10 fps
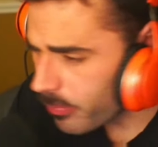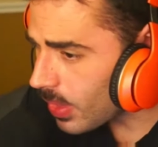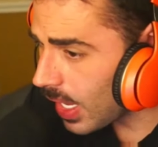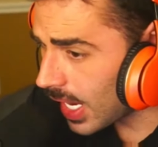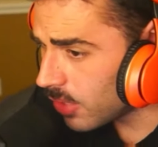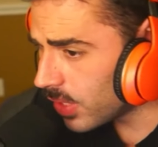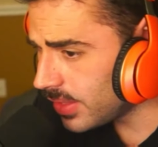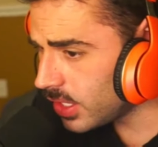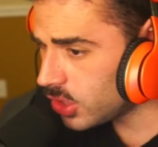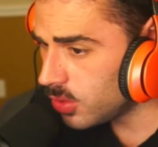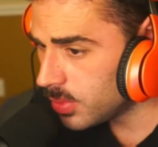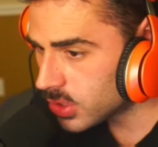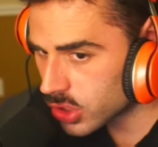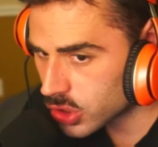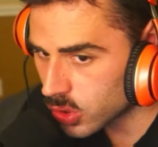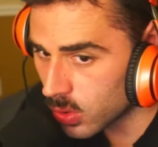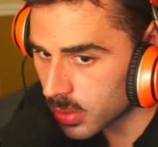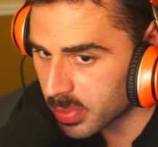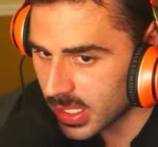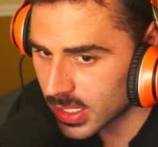I read that humans are solar
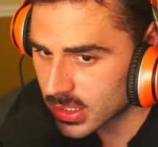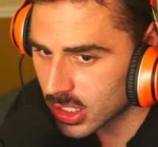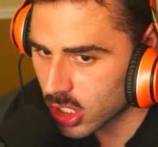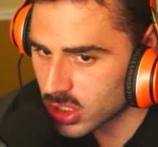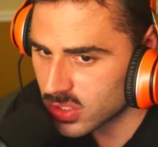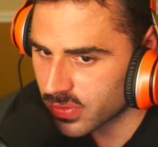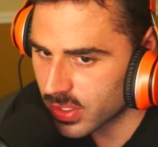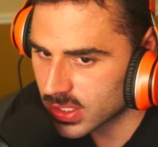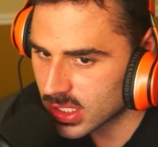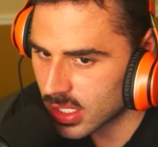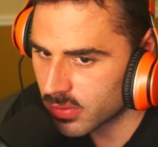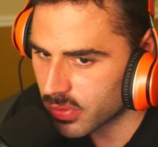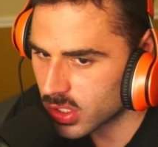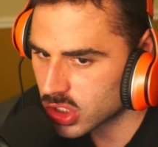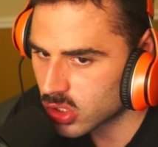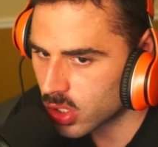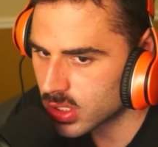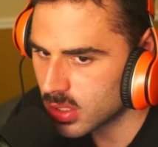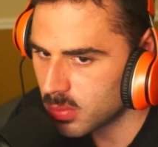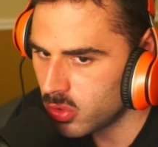beings and not just for the sun, for the stars
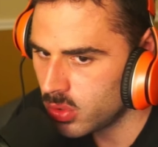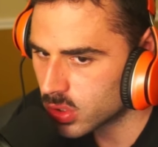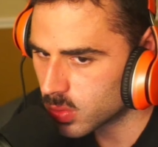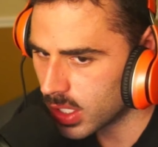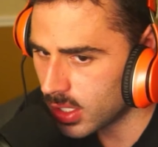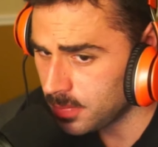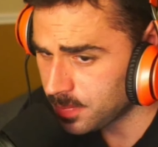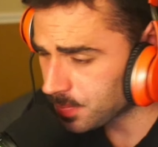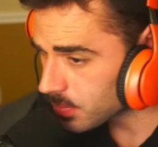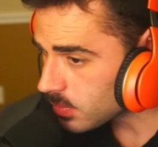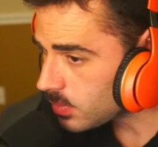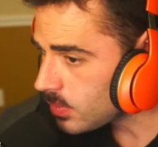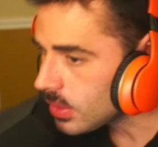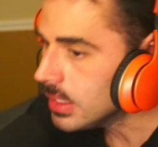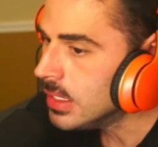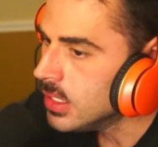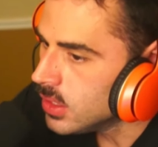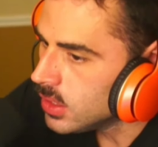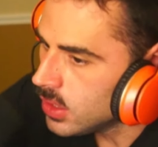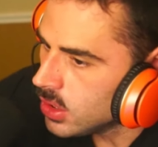and the moon as well.
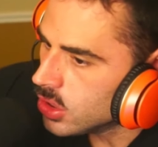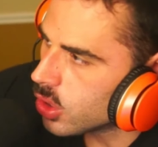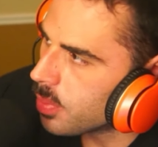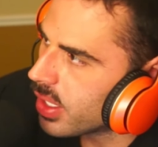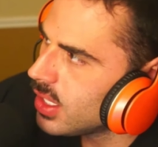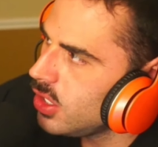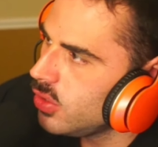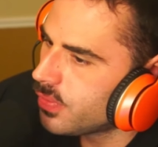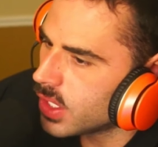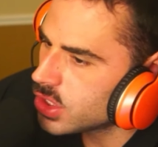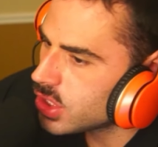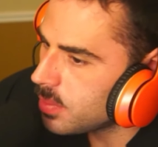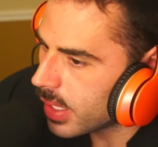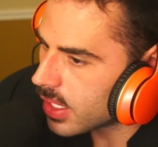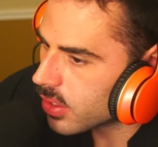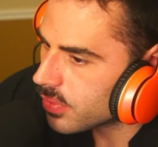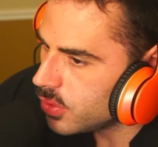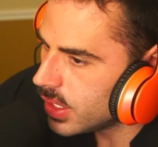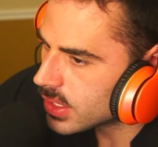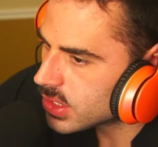So apparently you function better if you
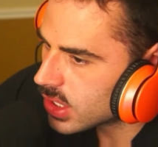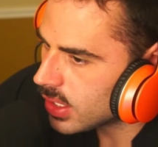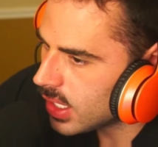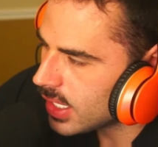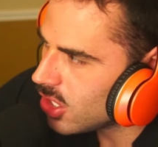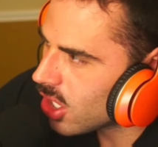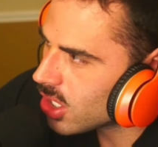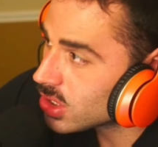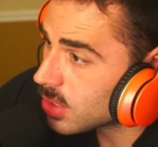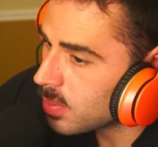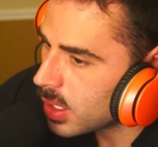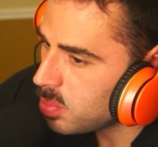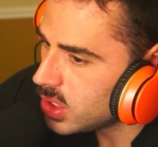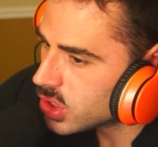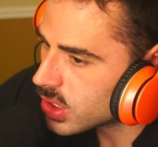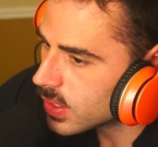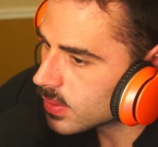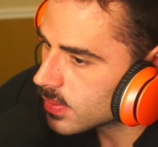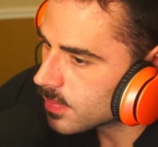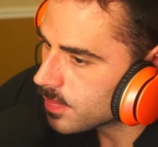get sunlight, not on some hippie shit.
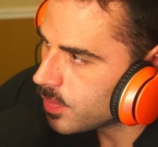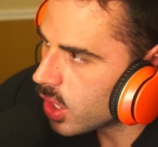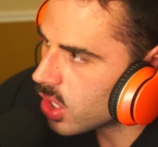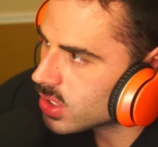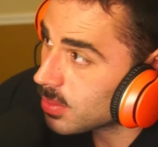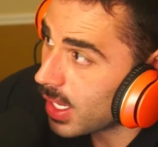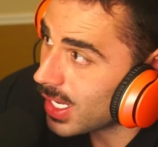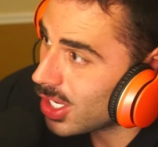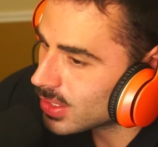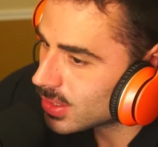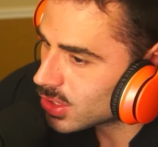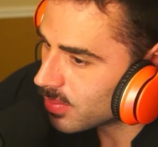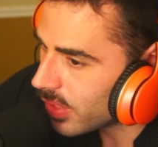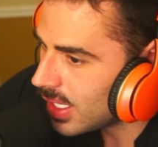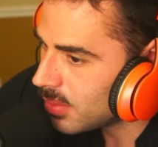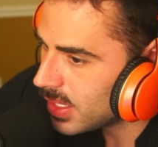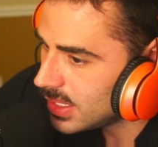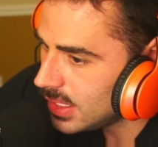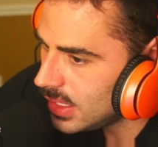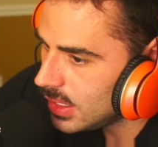Not on some I got some vitamin
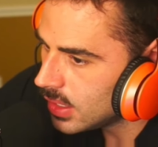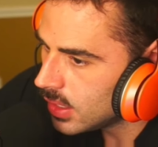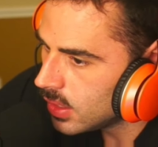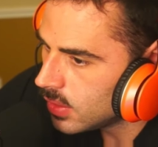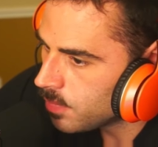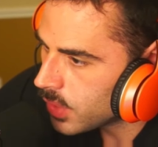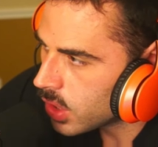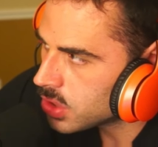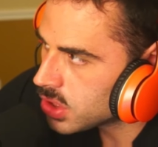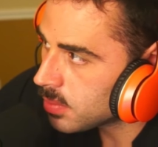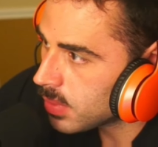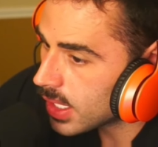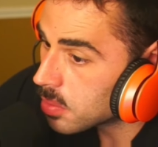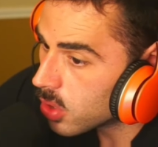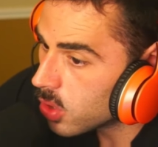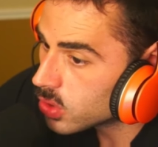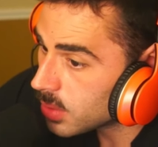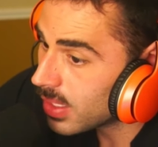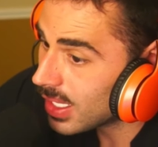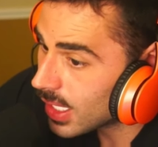D, on some like bro,
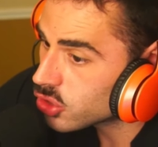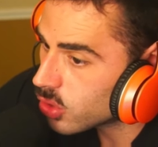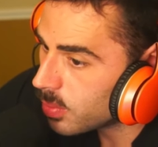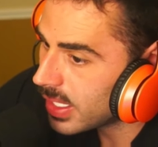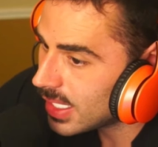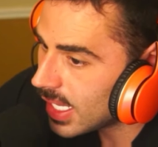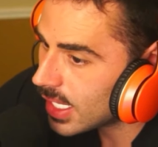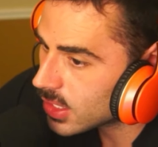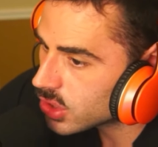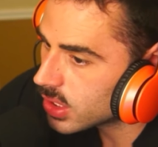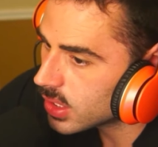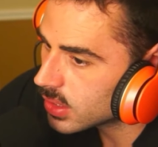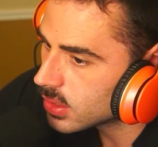some electromagnetic shit.